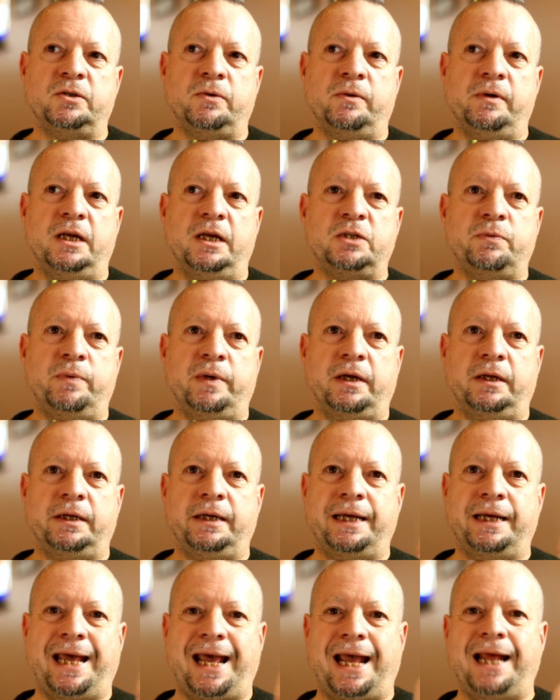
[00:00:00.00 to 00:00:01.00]
So unless we
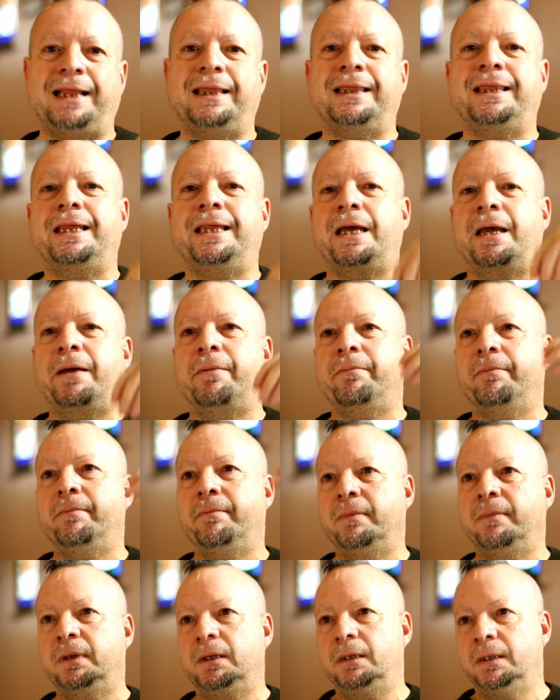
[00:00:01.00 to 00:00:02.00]
can get
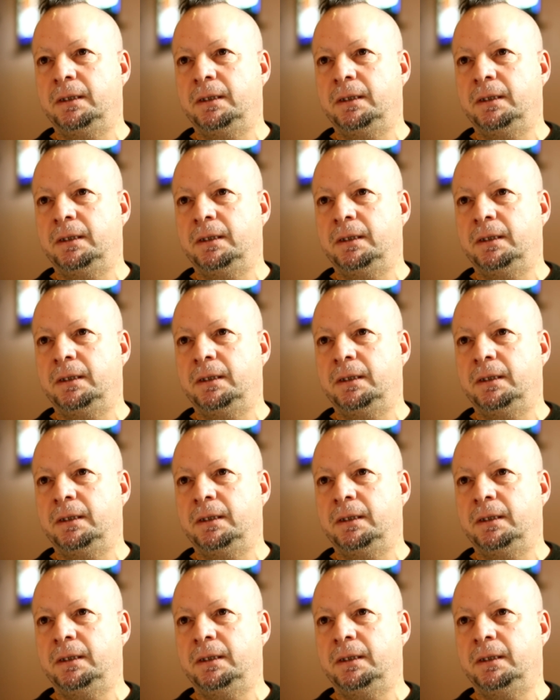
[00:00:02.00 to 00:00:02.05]
them